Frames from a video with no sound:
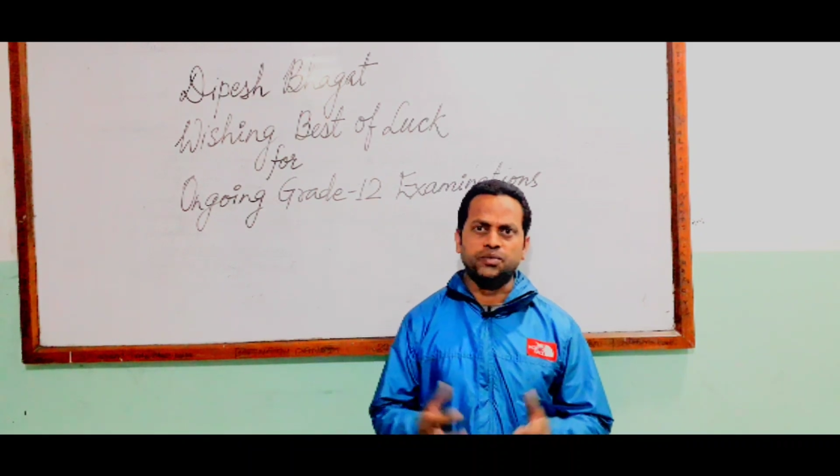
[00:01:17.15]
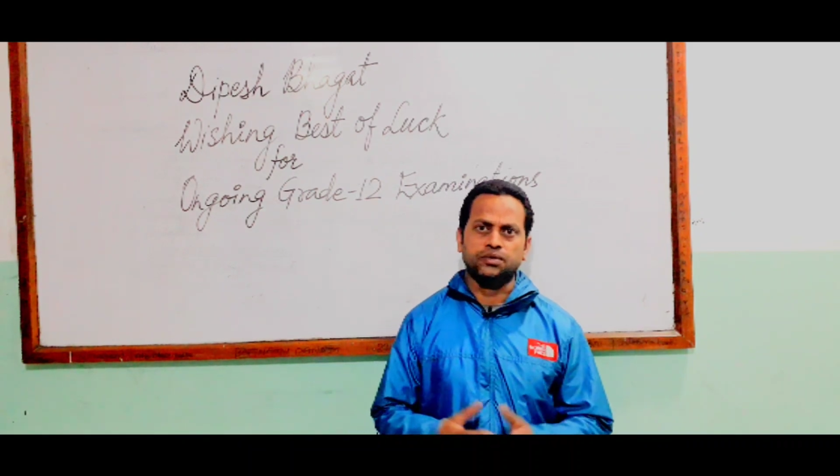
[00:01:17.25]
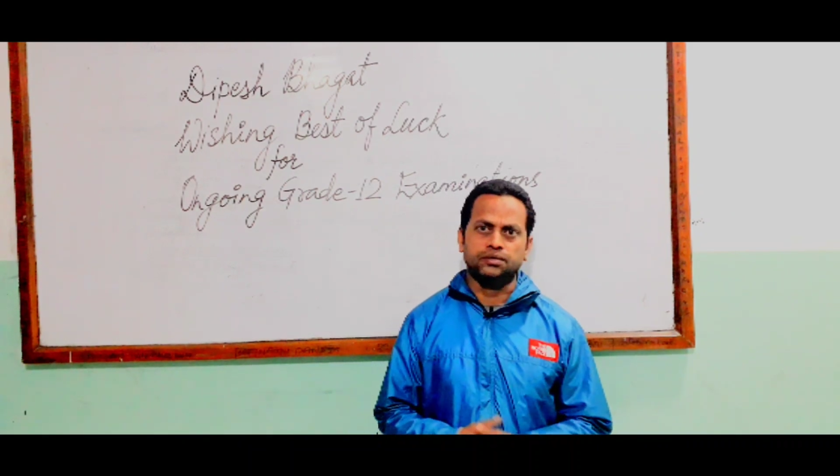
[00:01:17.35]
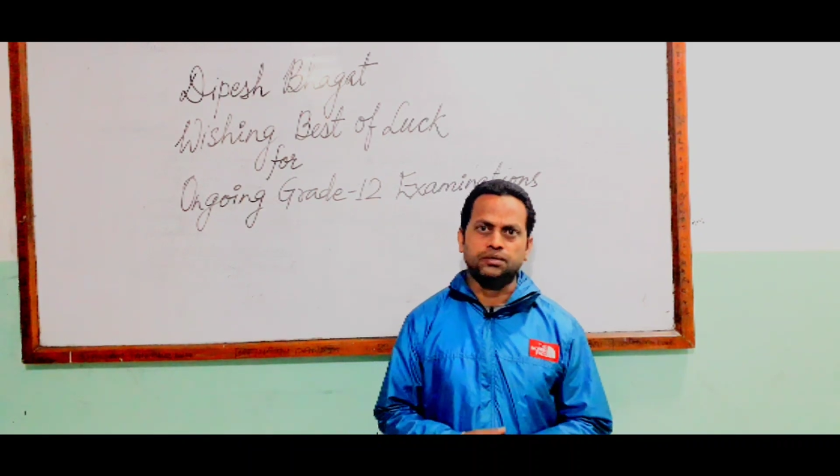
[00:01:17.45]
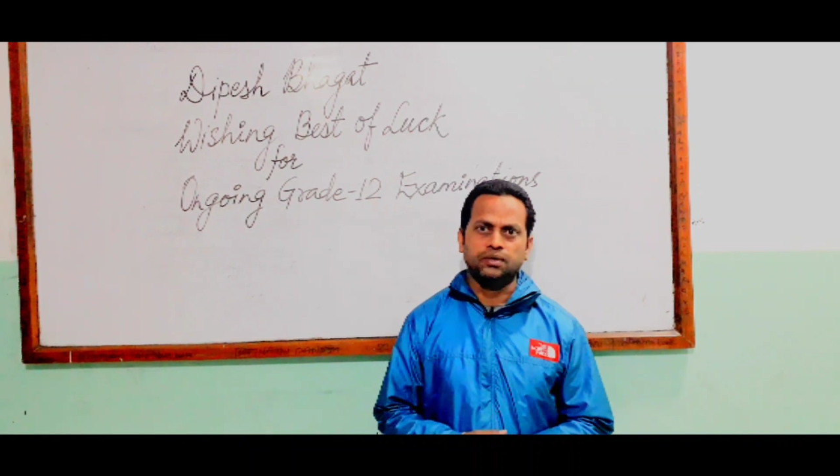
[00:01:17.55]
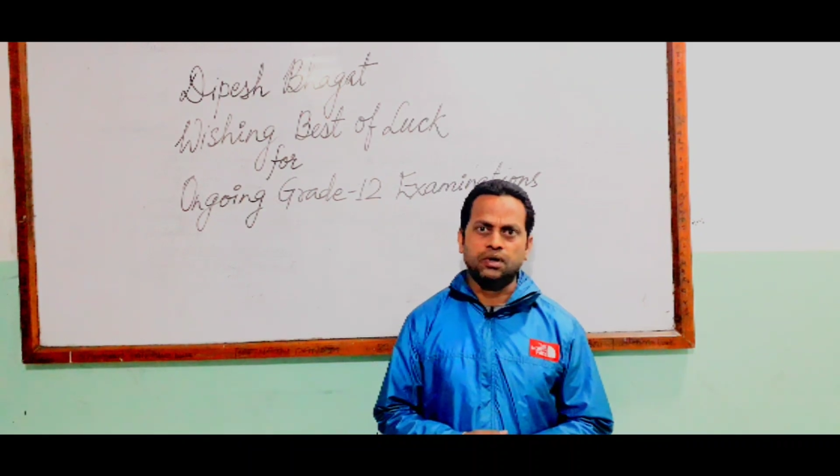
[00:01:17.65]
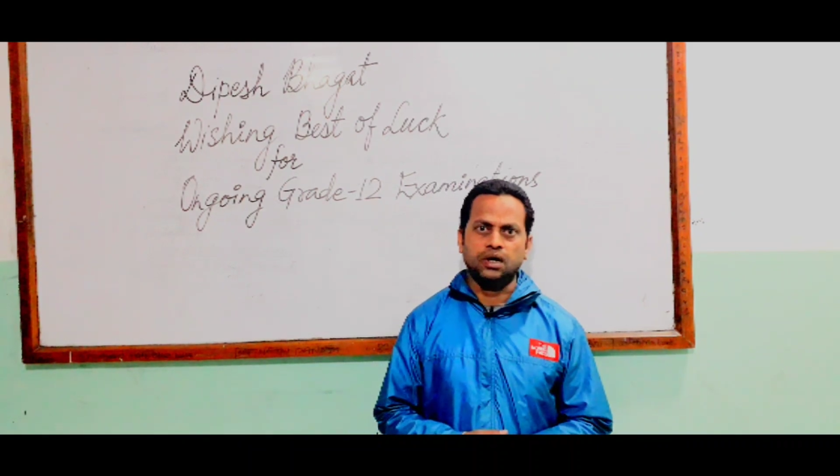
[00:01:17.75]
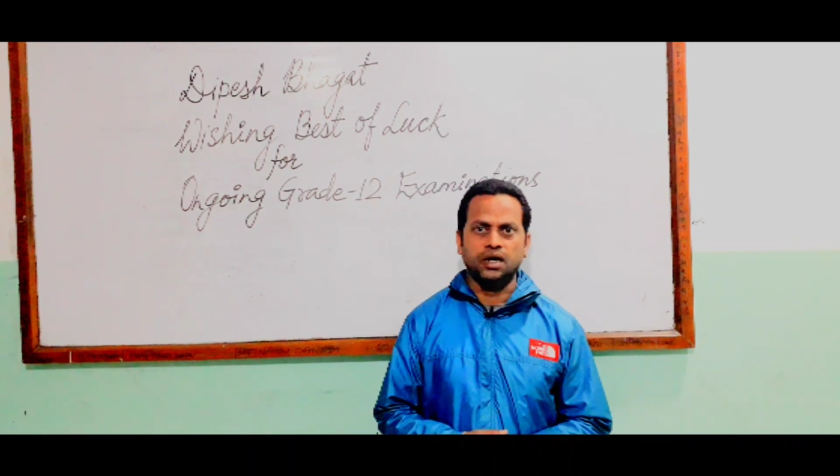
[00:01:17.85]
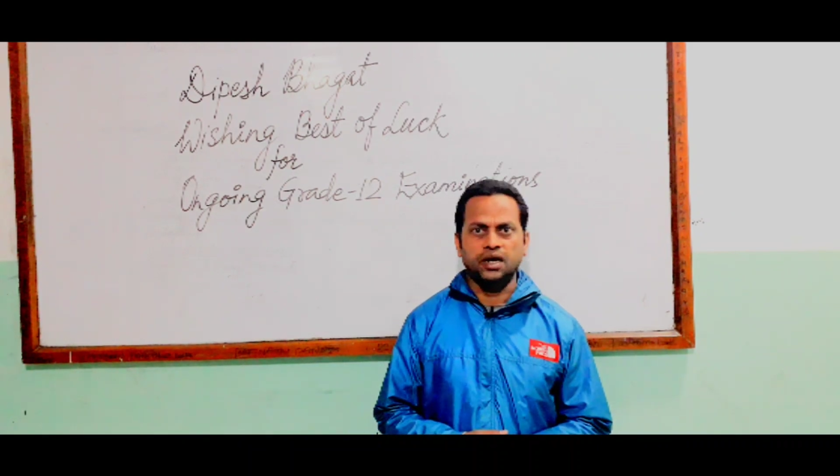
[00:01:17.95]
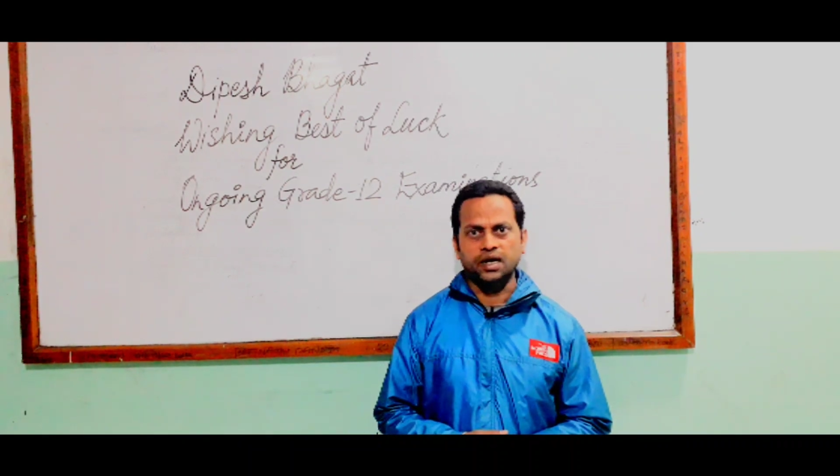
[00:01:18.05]
you
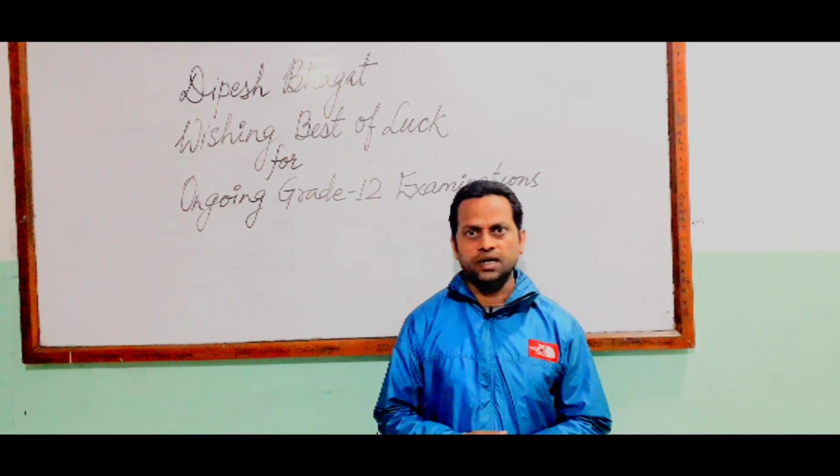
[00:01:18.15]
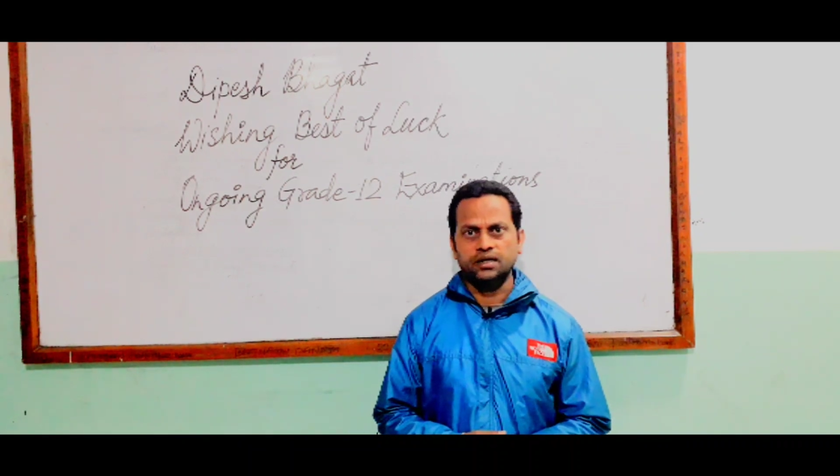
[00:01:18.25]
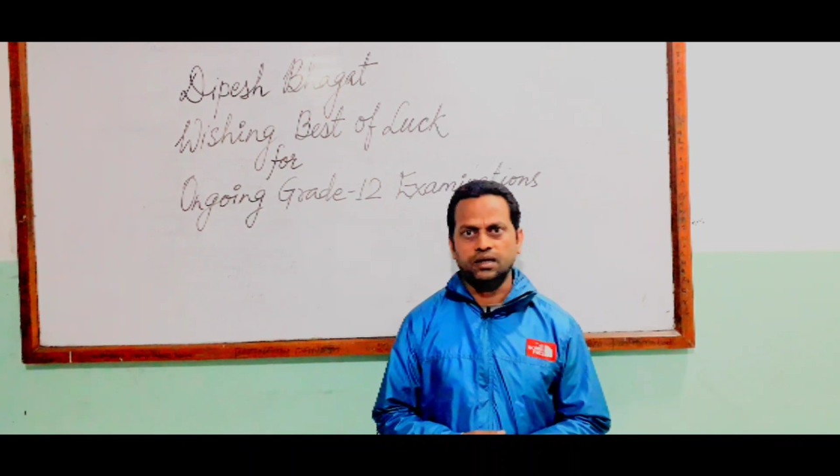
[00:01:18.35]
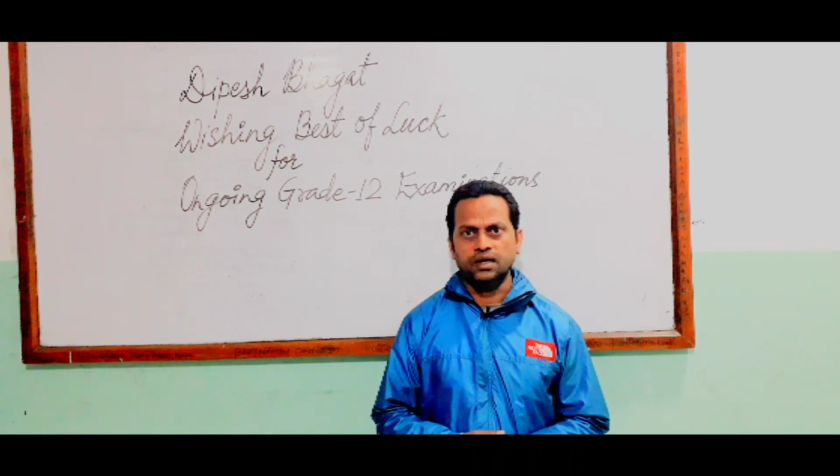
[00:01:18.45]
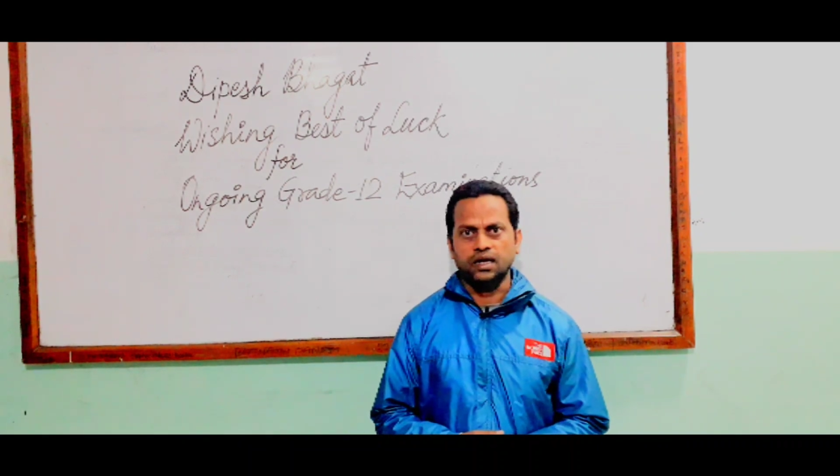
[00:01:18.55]
ahead,